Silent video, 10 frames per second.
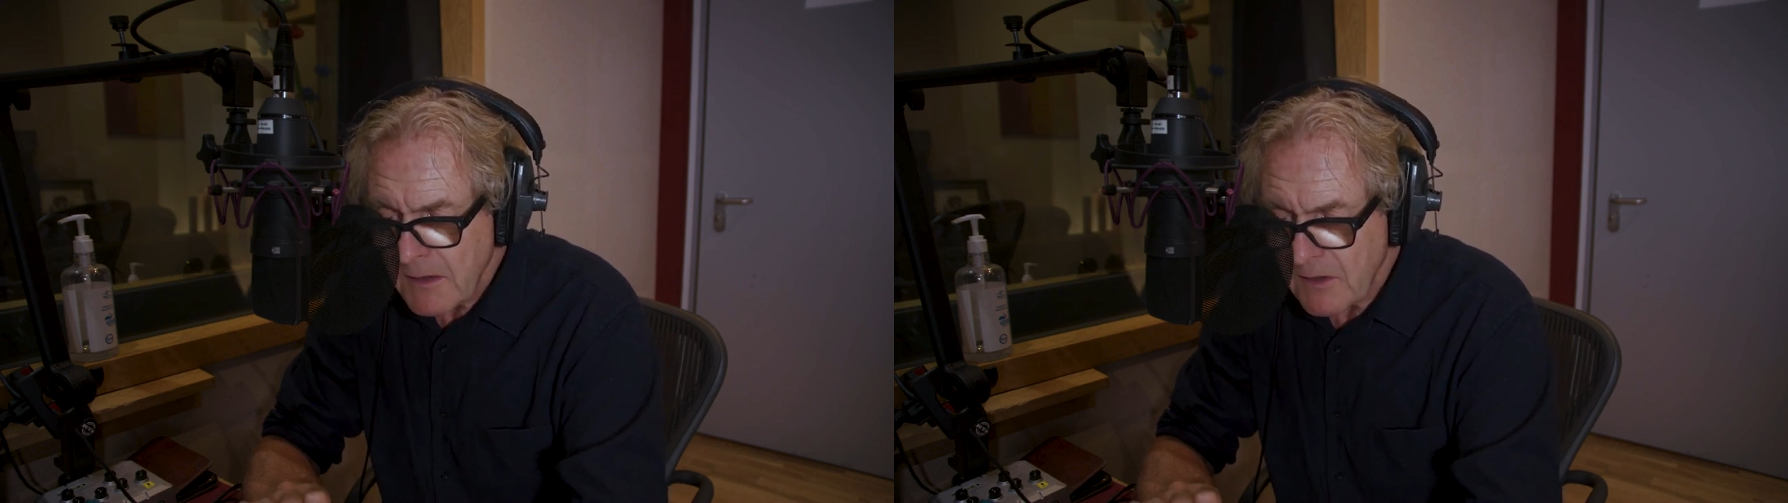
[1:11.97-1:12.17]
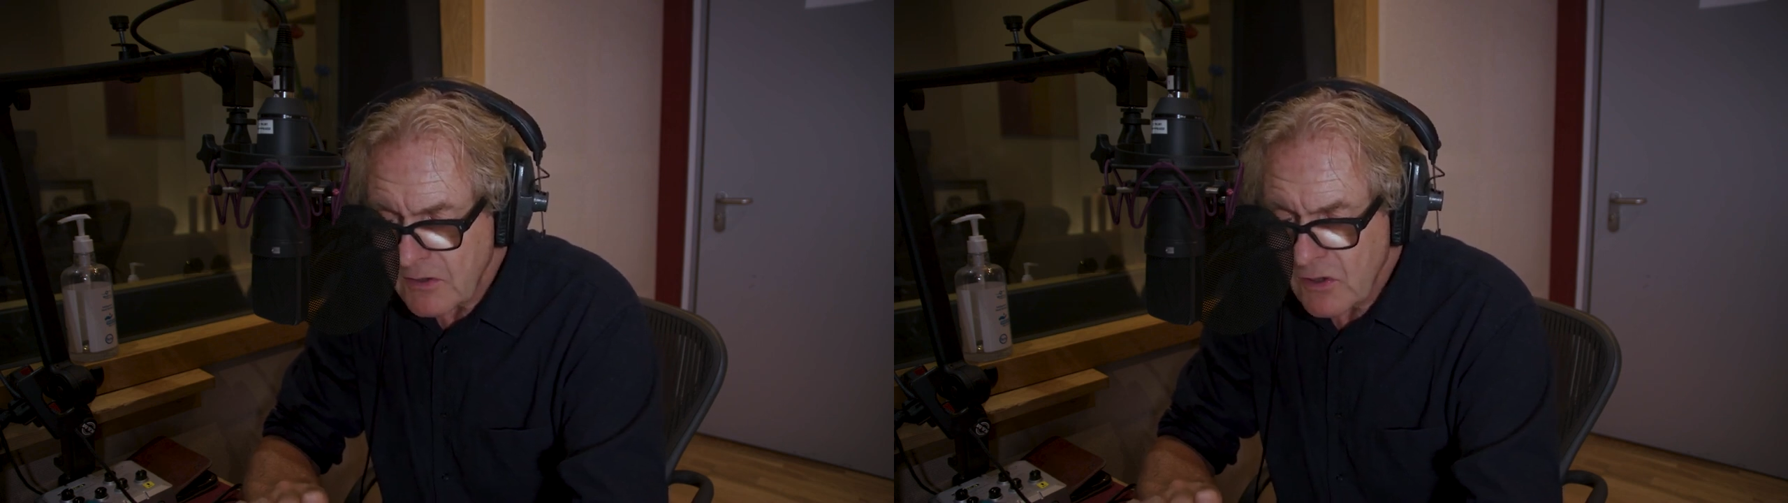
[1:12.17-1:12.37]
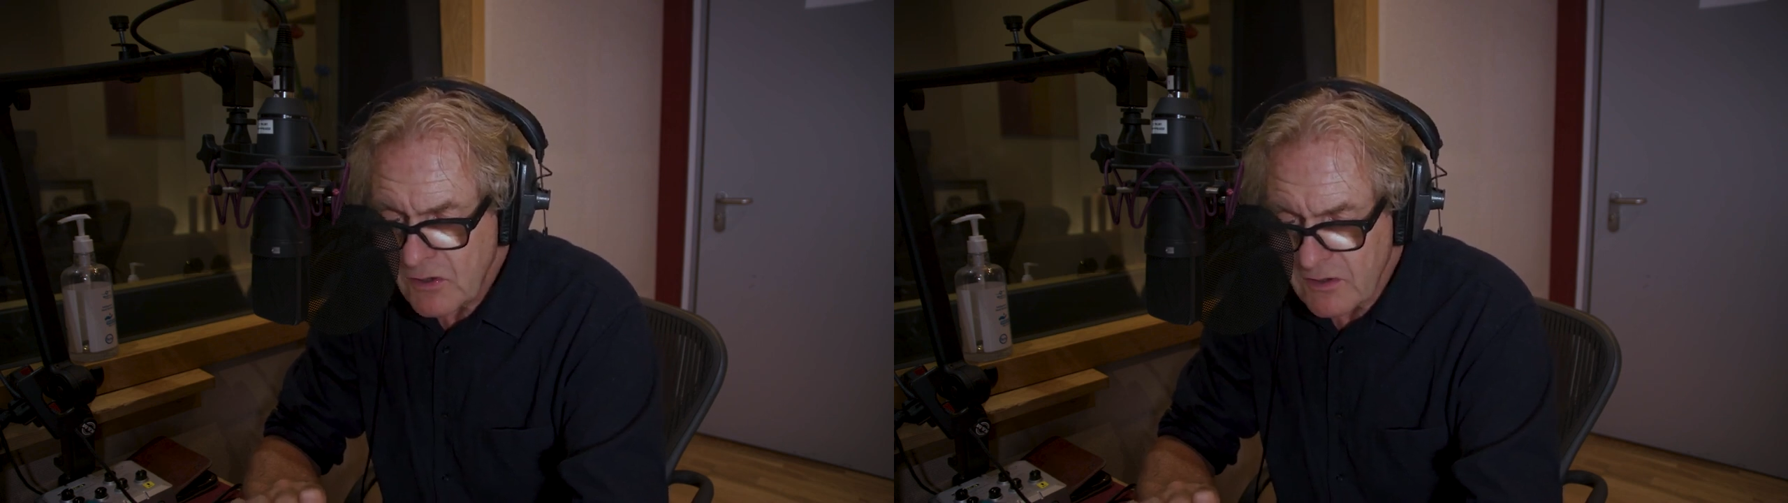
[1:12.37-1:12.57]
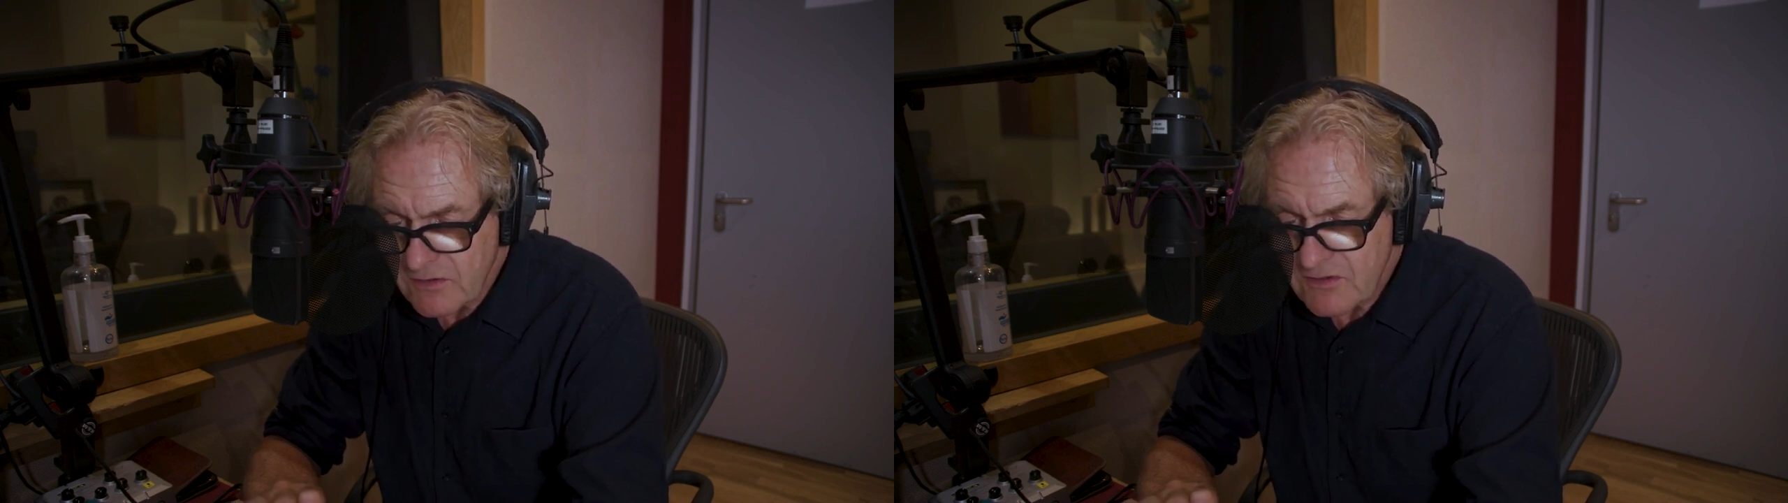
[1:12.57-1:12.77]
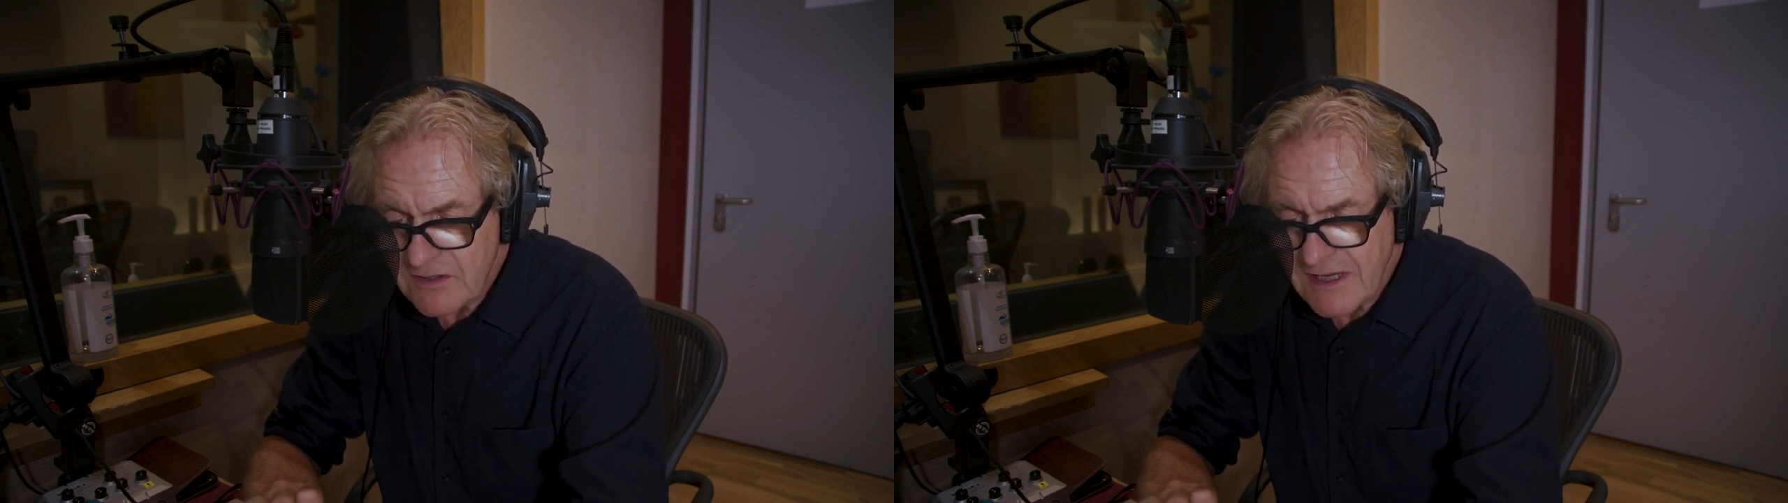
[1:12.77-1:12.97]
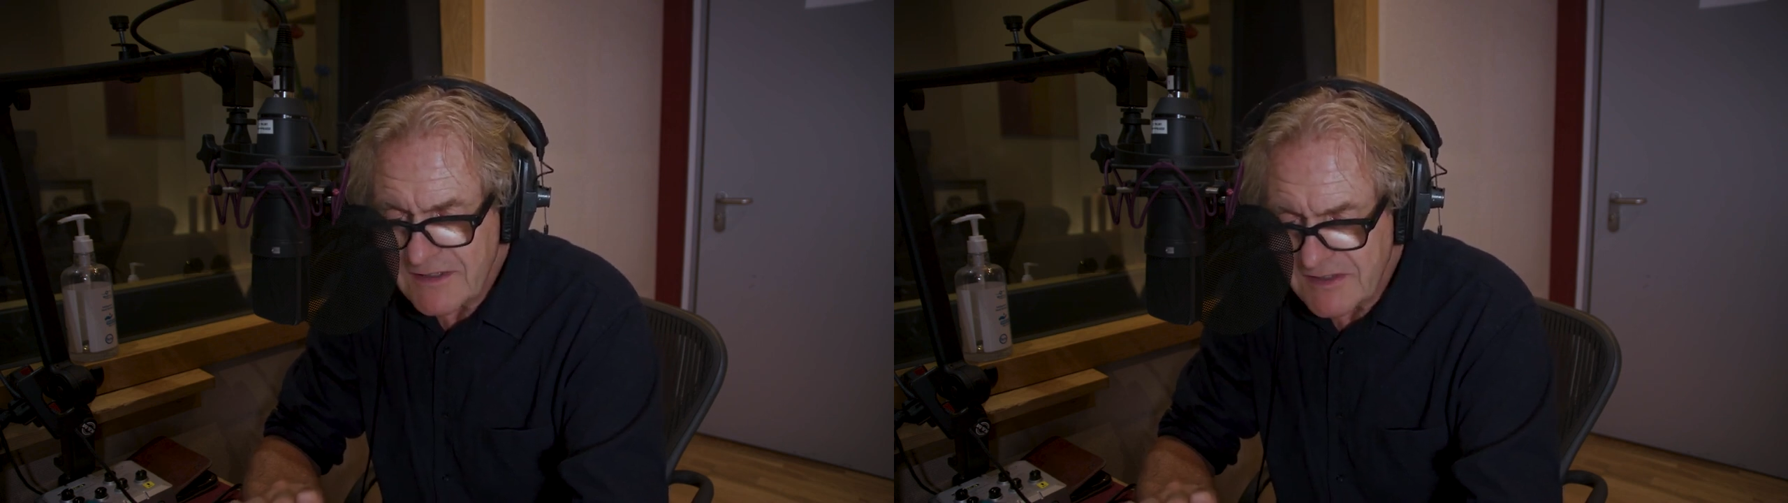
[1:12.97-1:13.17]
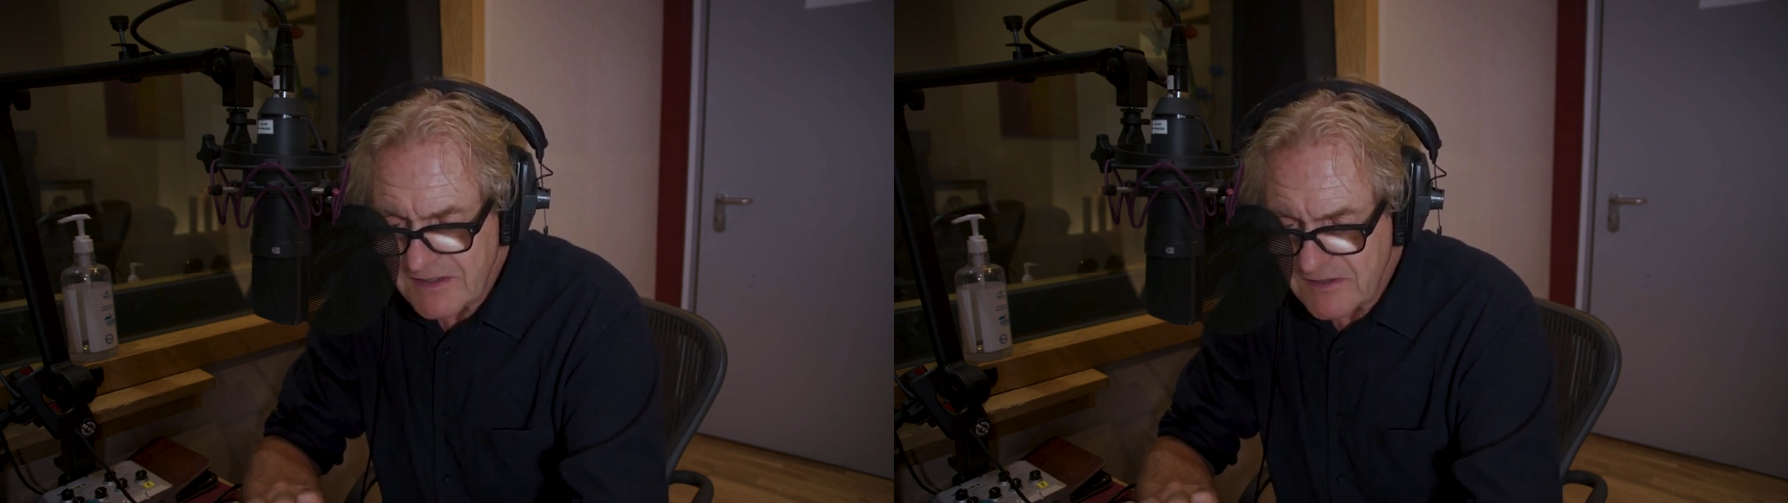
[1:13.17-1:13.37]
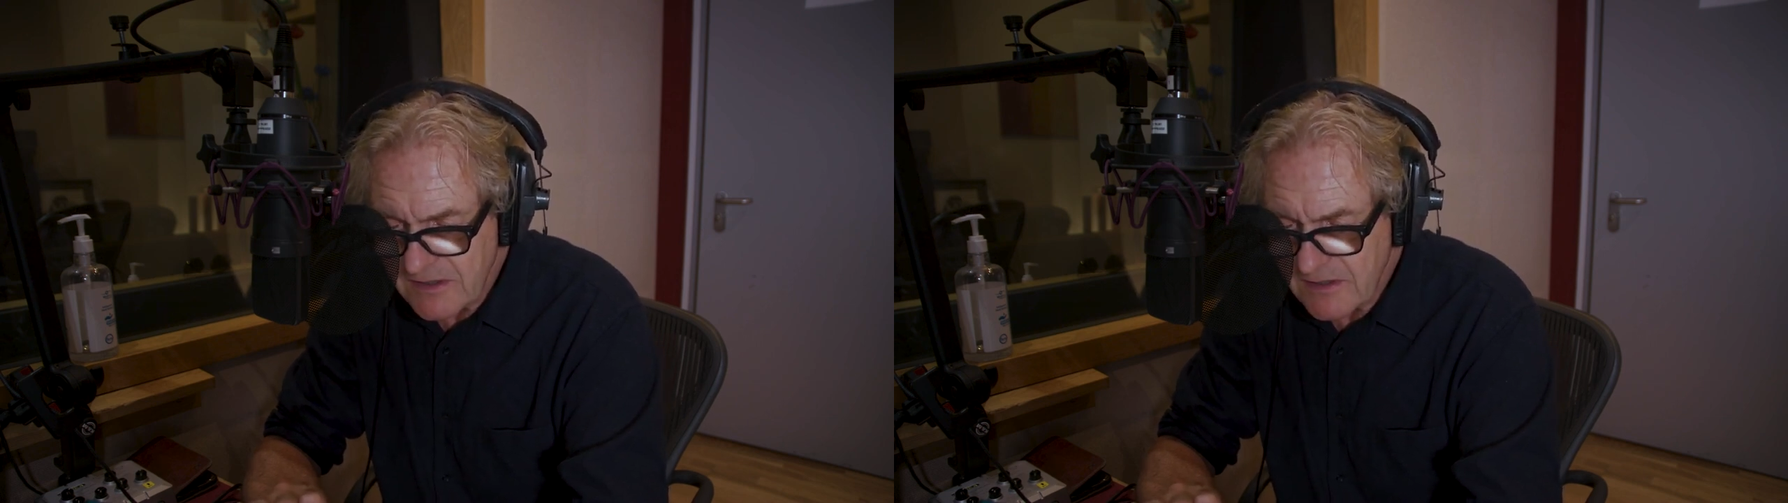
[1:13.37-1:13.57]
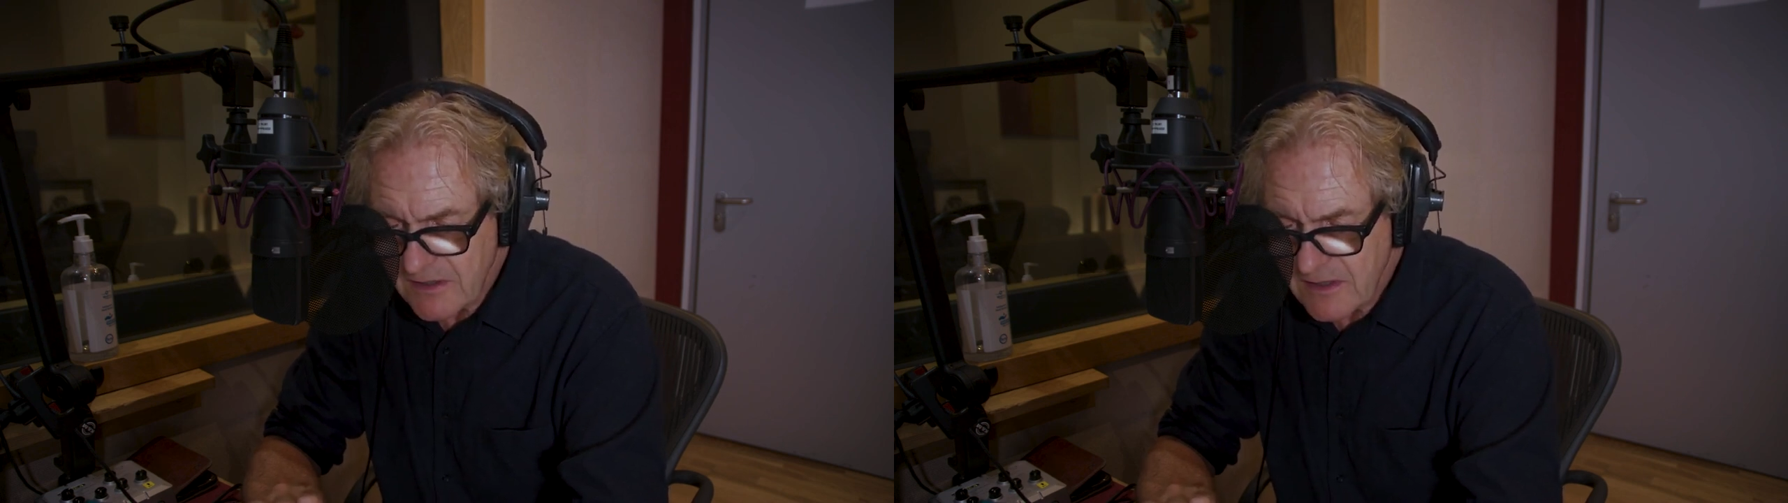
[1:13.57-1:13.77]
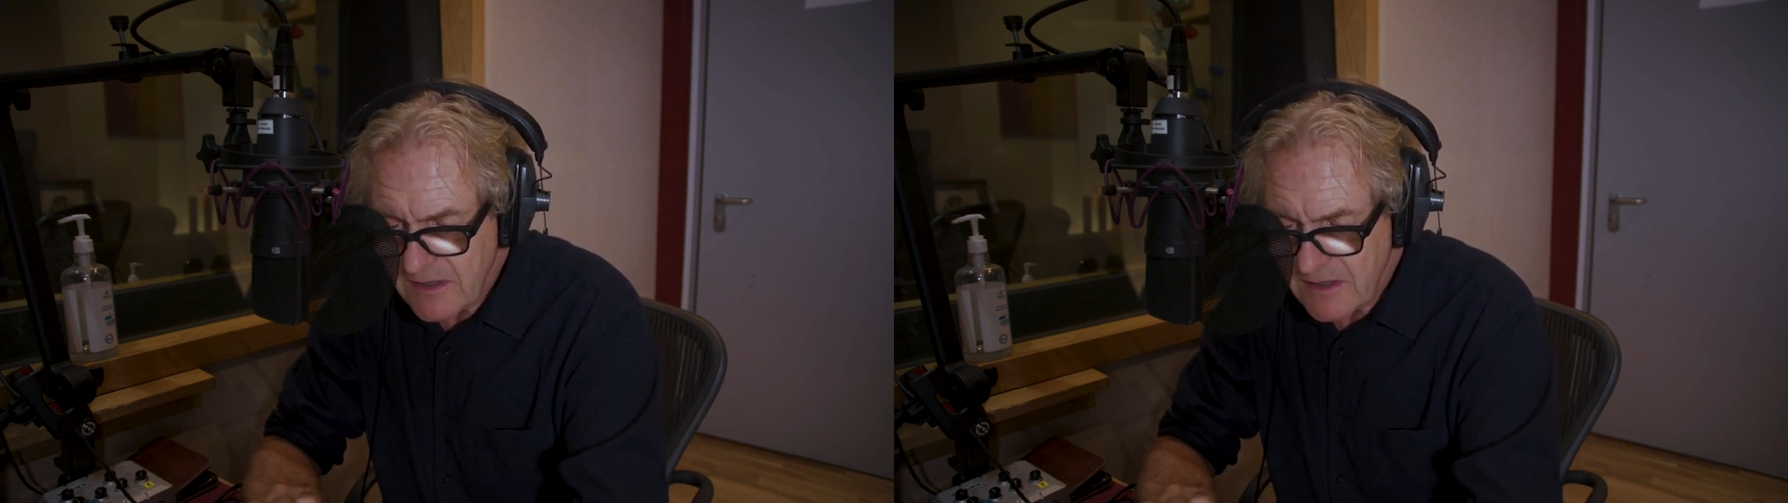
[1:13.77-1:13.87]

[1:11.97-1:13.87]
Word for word: that goodness existed,